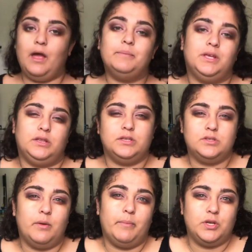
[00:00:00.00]
I mean,
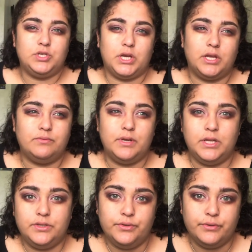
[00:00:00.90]
there's not much I can
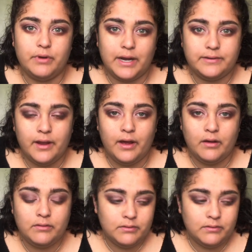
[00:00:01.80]
really do right now.